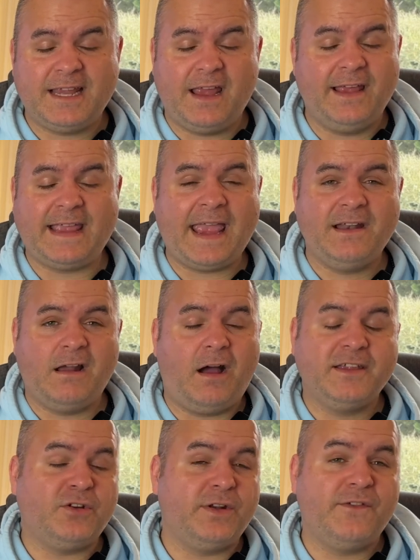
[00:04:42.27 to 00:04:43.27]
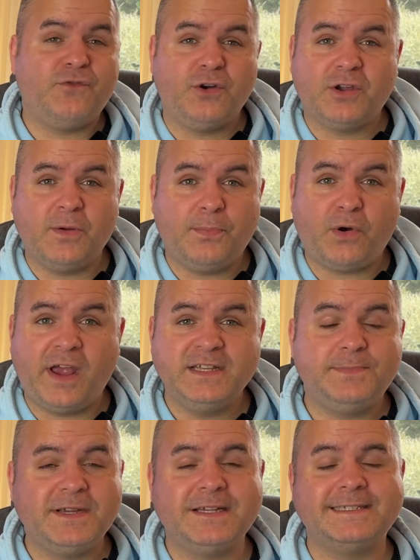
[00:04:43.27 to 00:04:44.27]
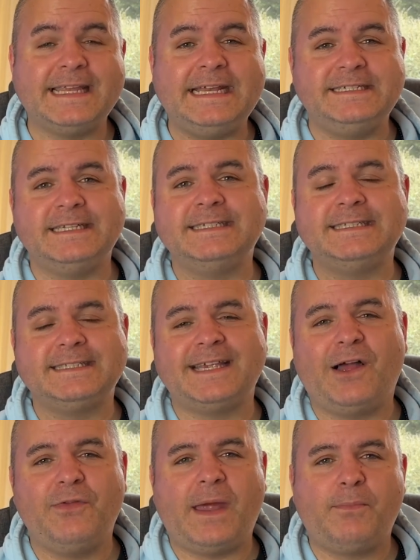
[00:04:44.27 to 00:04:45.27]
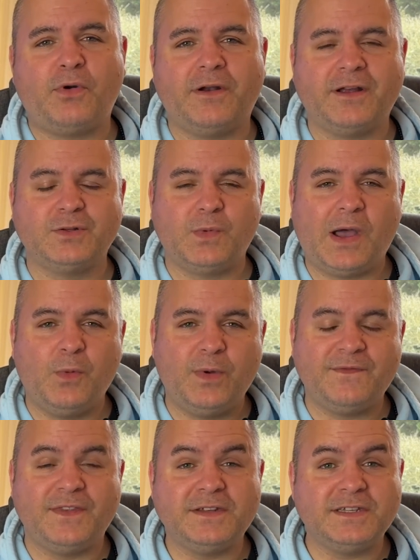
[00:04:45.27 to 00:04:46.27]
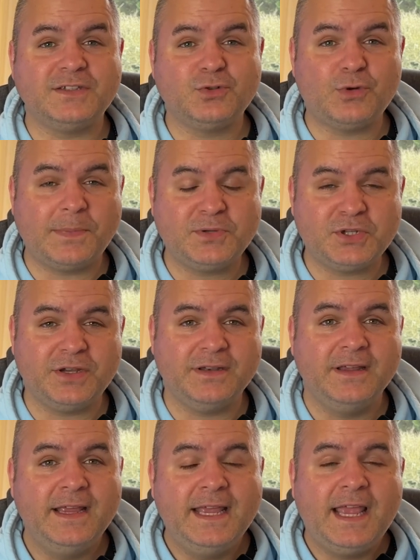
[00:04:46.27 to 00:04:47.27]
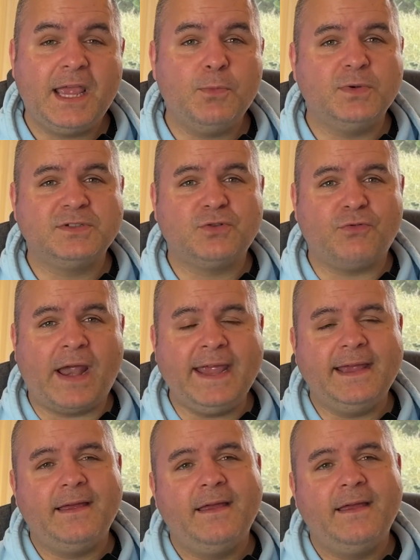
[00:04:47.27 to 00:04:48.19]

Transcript: again, I got it for a good price because they didn't sell their product well with the description. It was great.